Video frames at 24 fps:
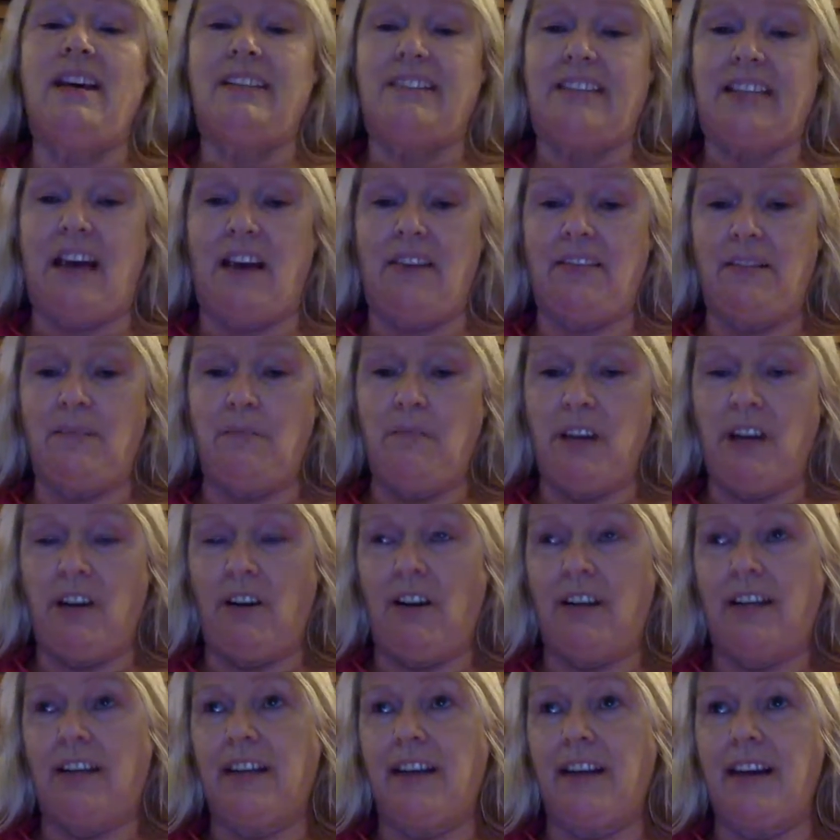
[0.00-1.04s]
South
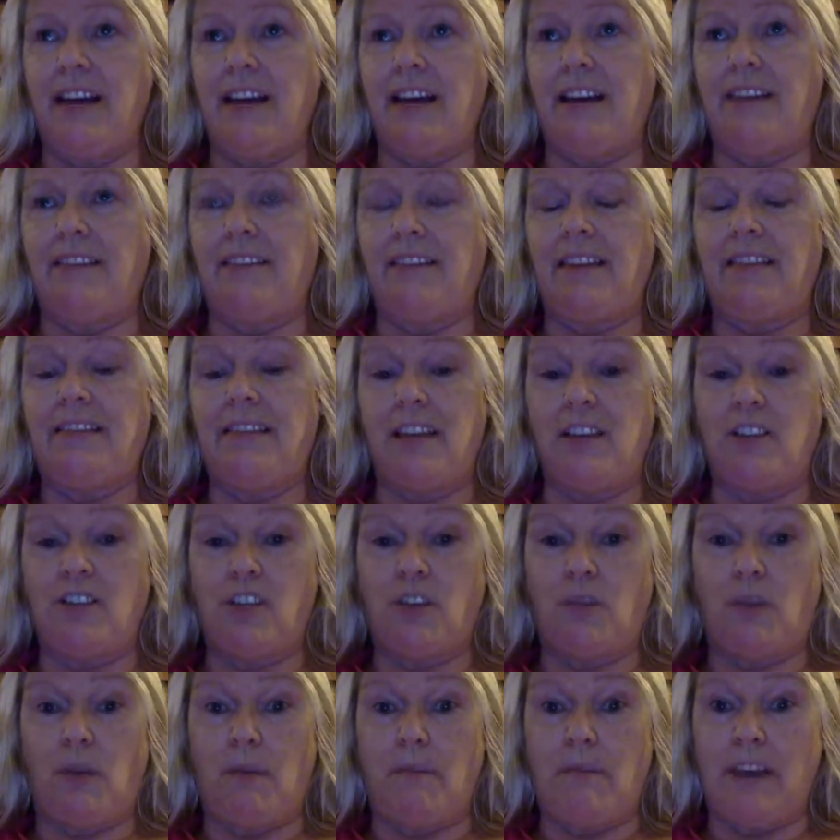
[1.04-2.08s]
America, and they think
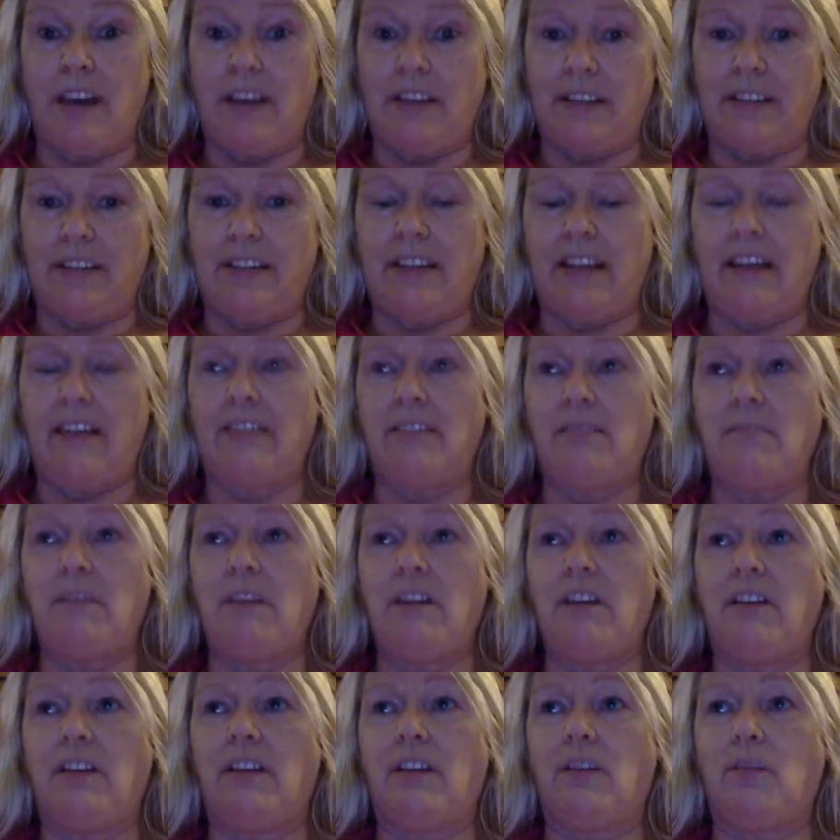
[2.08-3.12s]
she went back to South
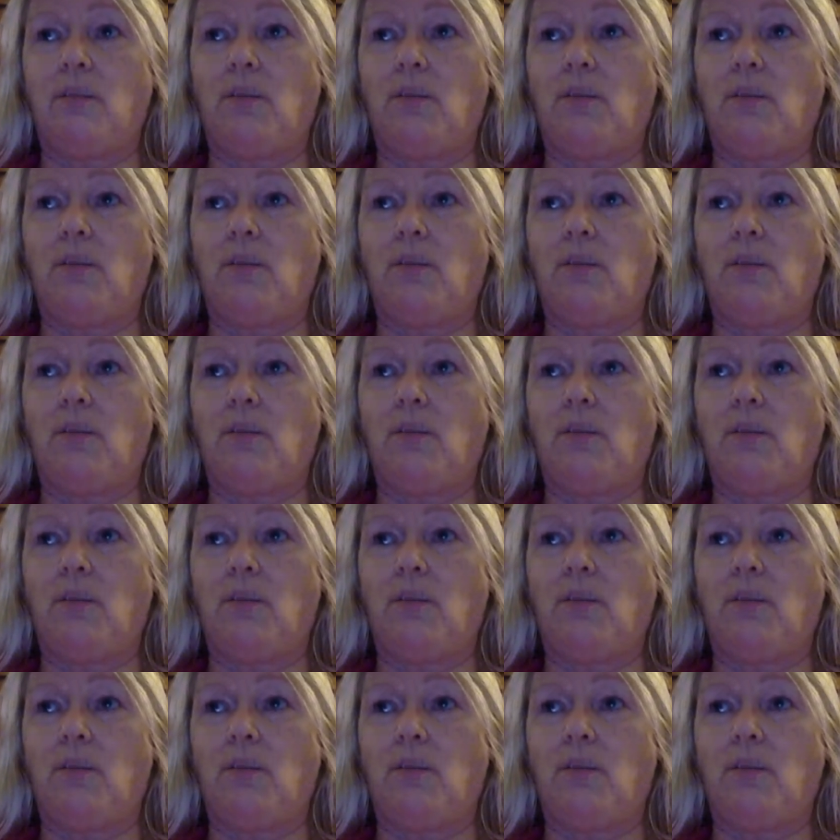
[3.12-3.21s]
America.